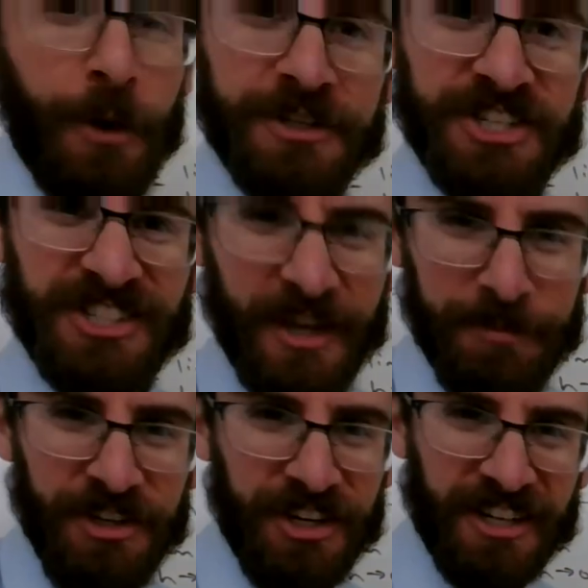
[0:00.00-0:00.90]
no, it's just
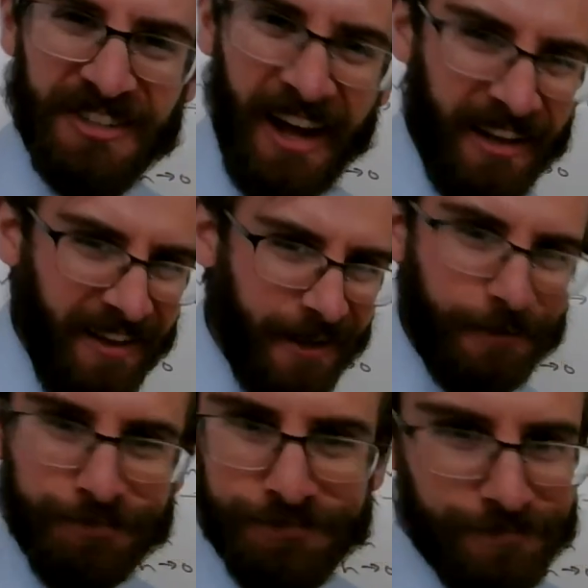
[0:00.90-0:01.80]
something you just kind of like,
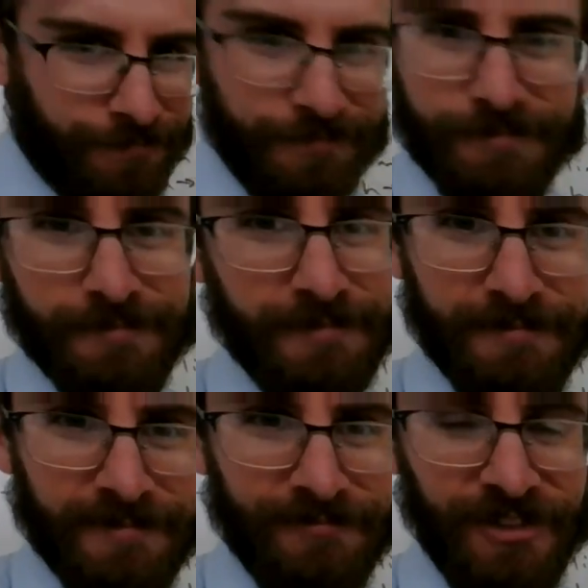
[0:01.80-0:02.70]

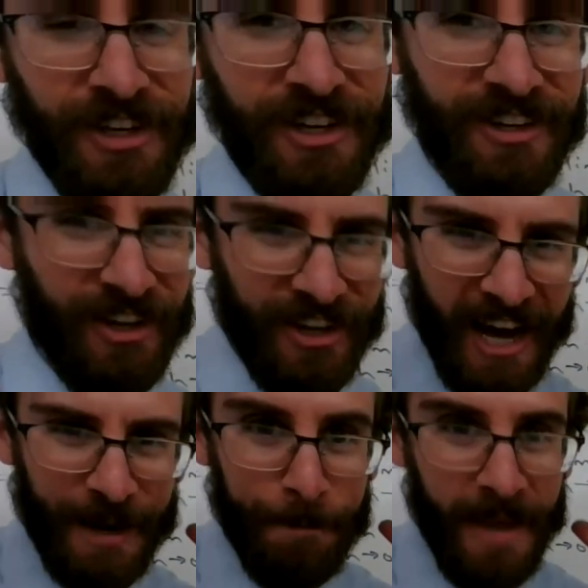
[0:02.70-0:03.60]
you, you
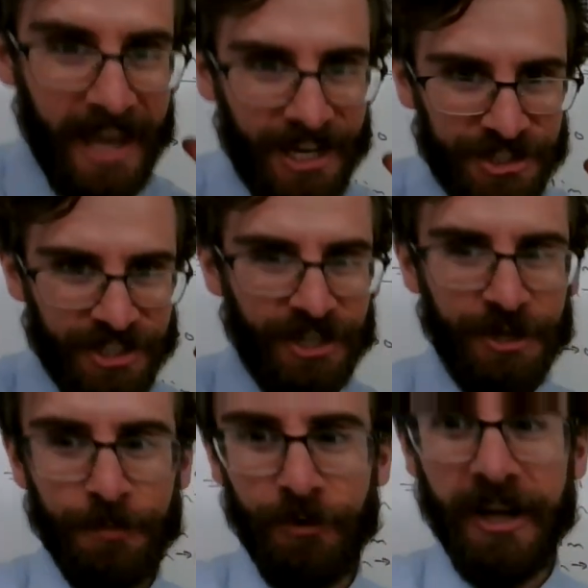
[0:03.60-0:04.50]
gotta manage it in
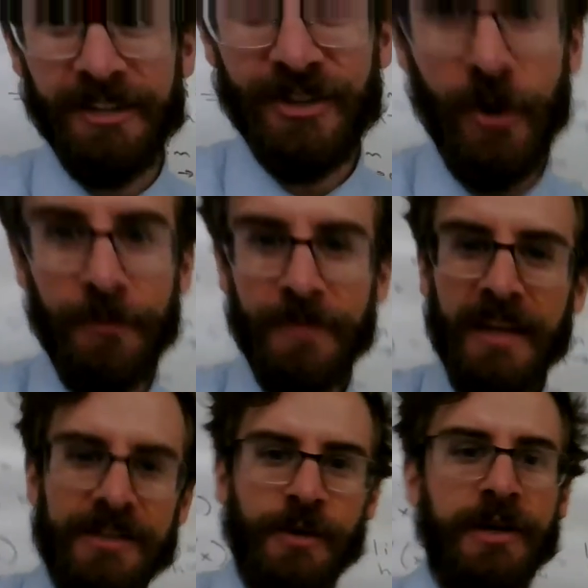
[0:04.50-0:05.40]
your brain. So,
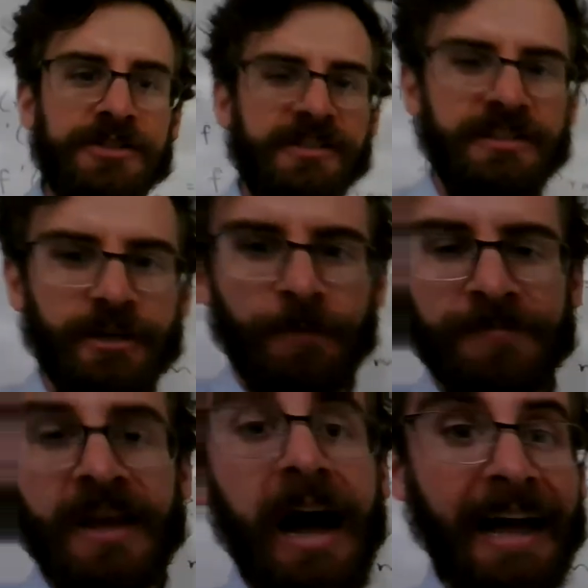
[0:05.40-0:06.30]
so here's the deal.
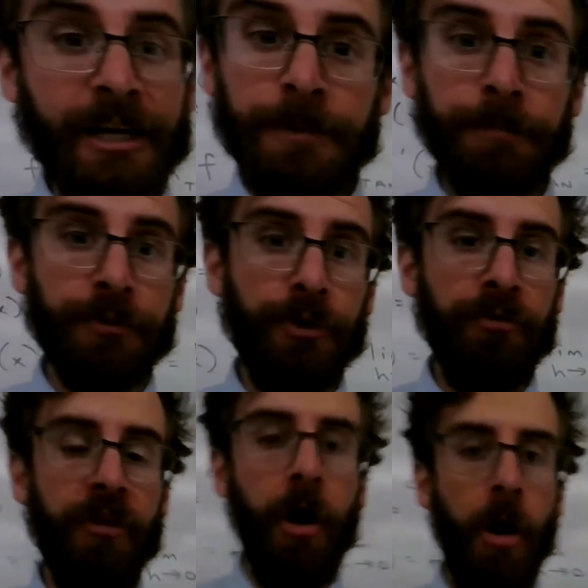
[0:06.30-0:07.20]
I could
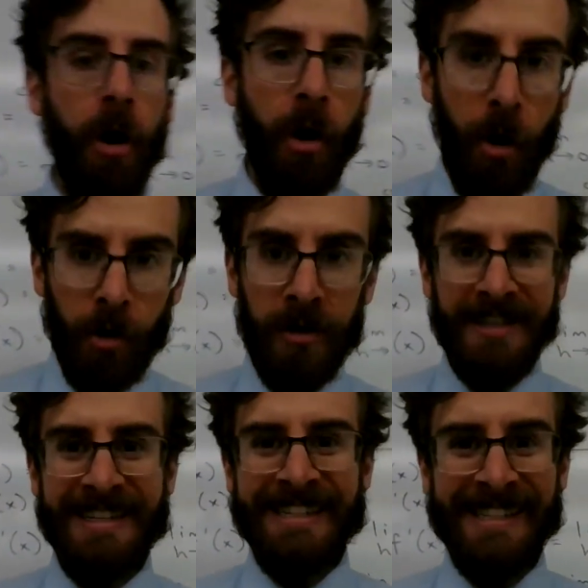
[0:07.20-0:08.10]
prove all
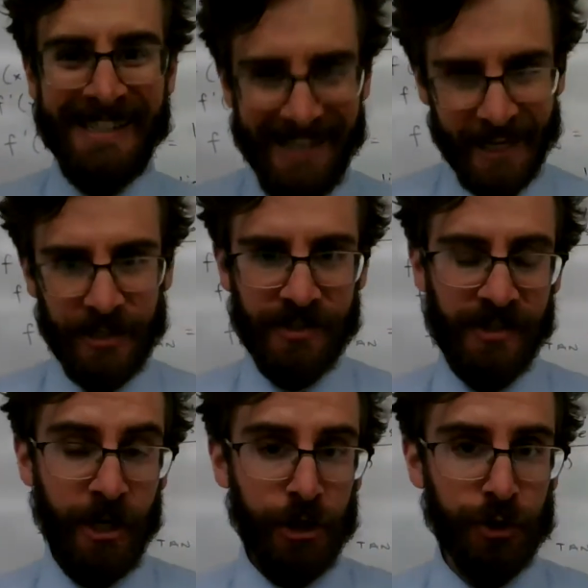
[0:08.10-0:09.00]

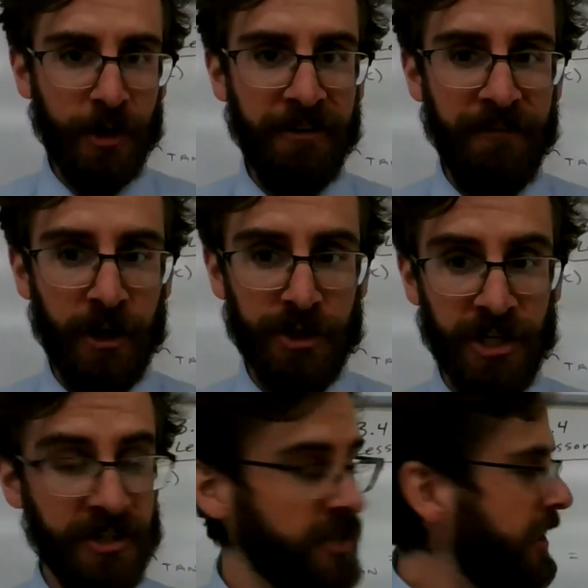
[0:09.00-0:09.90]
six trig
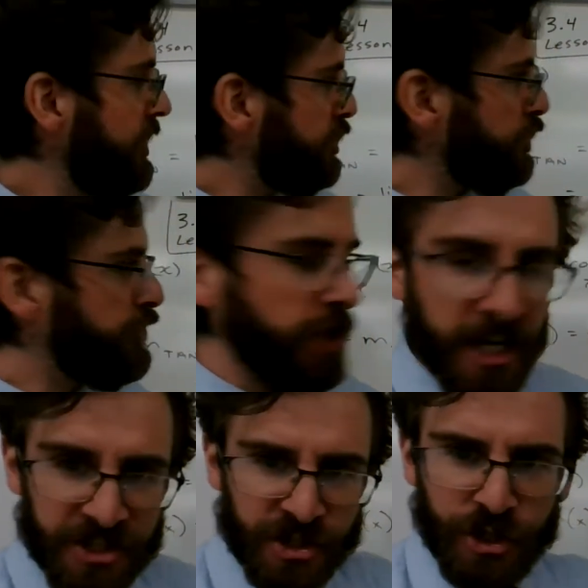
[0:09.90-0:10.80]
functions
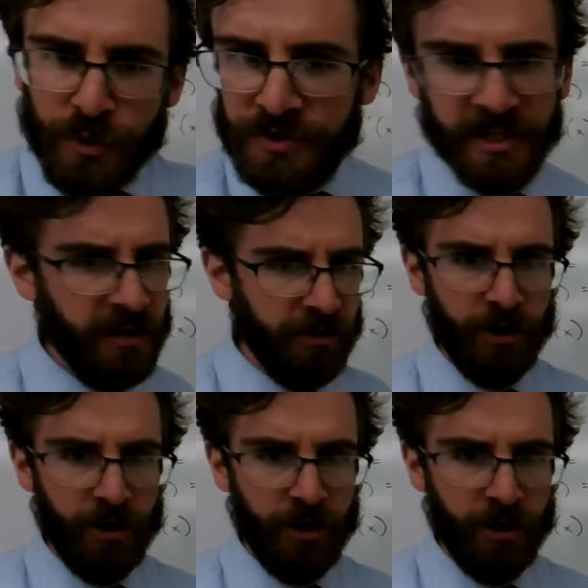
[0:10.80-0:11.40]
just using